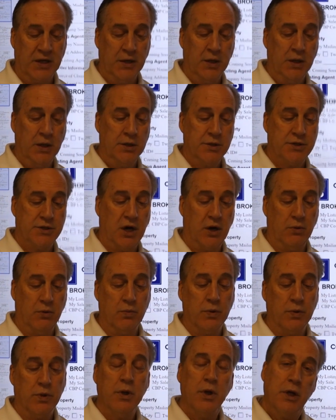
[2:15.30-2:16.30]
So
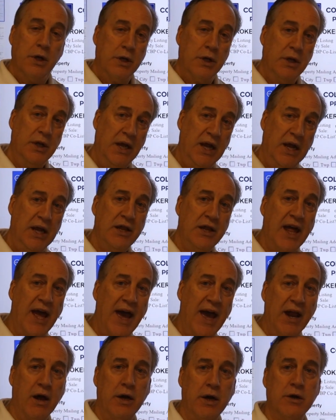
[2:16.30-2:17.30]
need
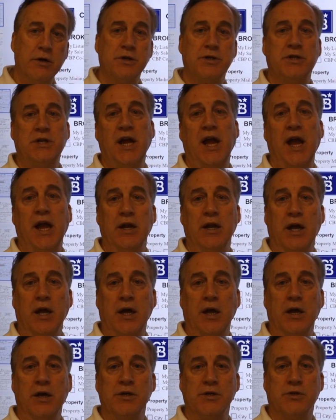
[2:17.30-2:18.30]
that
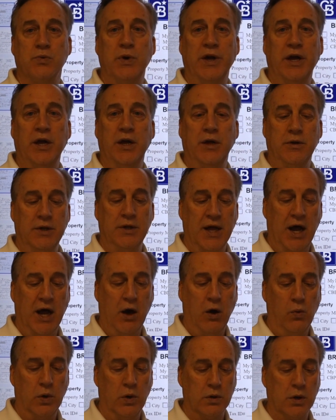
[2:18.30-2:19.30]
understanding as we
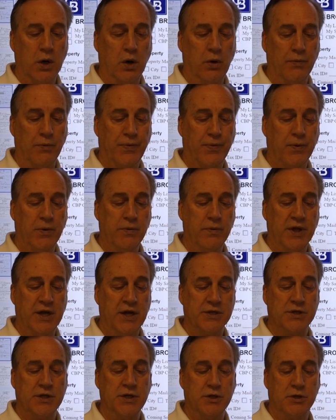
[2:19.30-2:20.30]
now will go through
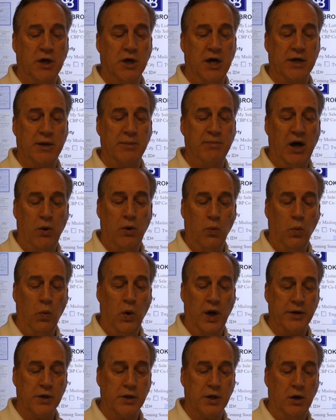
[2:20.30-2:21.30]
this and talk about
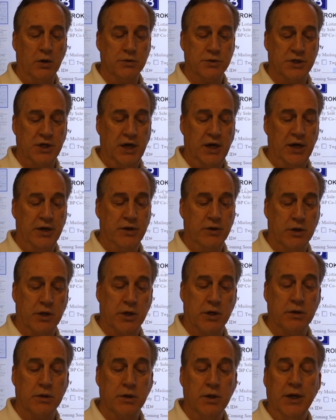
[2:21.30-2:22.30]
what goes in
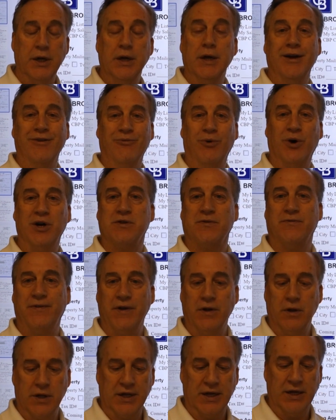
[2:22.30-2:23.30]
or what's
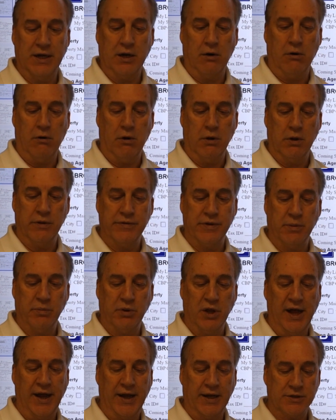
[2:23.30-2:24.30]
filled in all of the
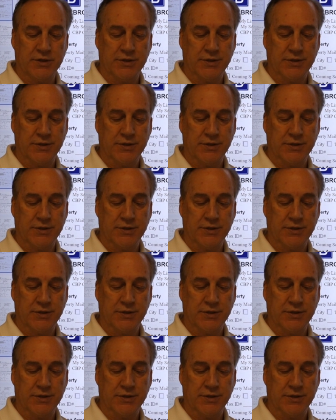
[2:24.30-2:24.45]
blanks.